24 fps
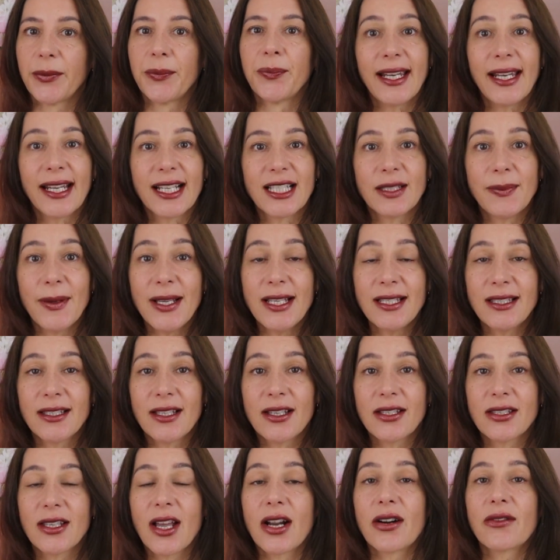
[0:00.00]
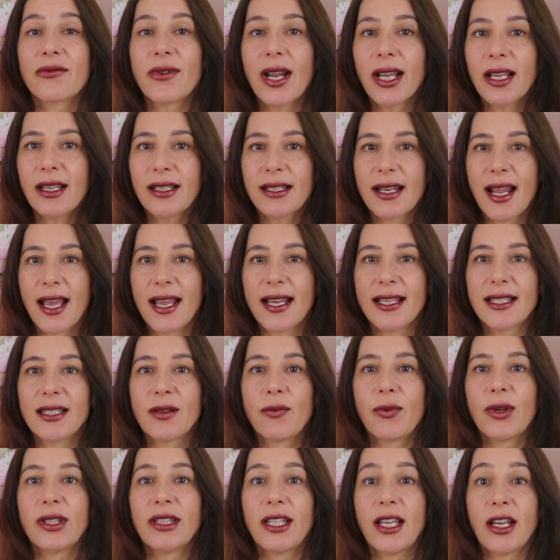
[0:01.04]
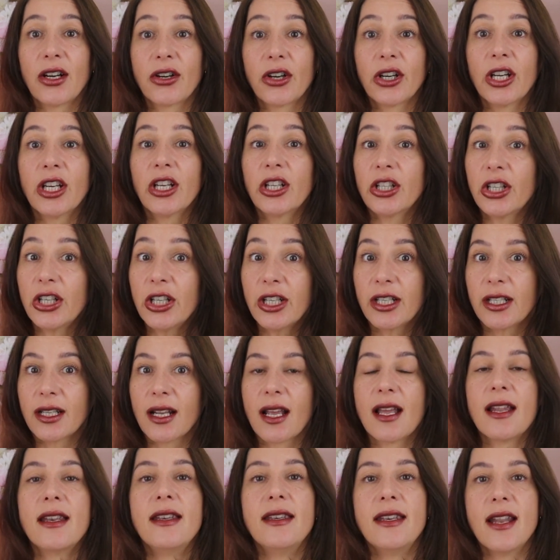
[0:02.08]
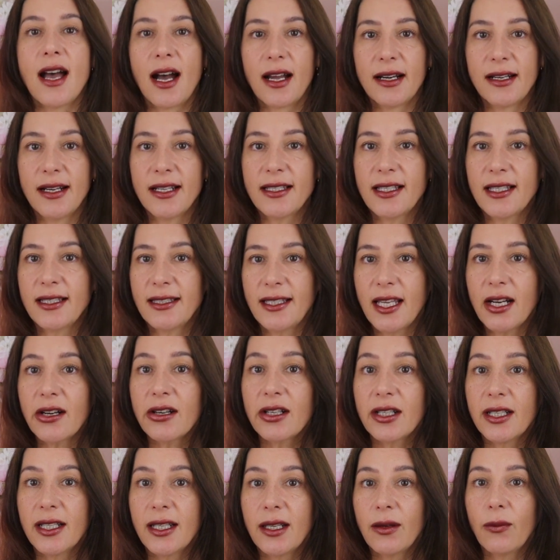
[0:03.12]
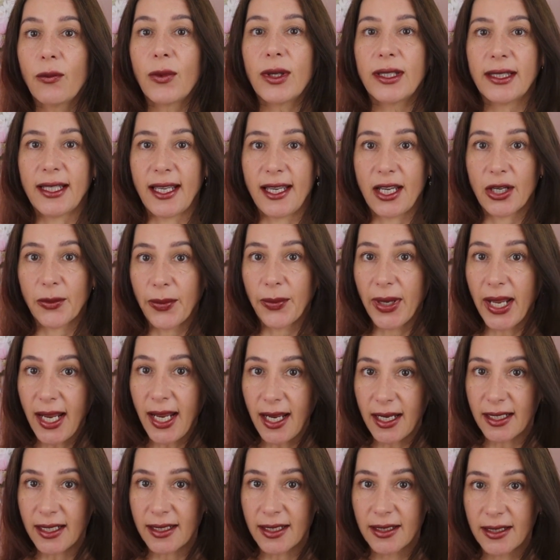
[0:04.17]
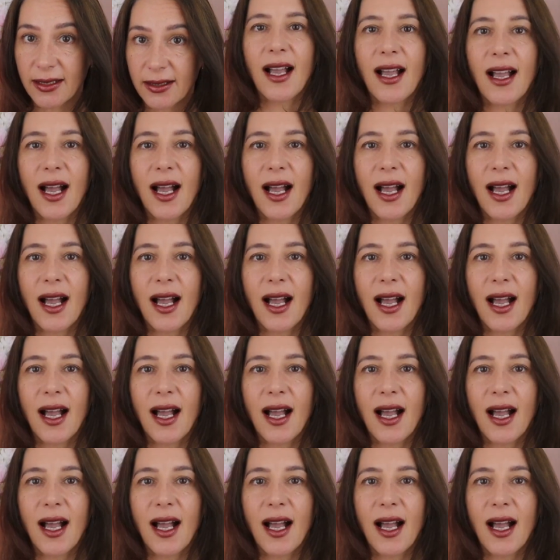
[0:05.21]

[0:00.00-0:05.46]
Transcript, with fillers: And expenses are recognized when they are incurred, not necessarily when they are paid.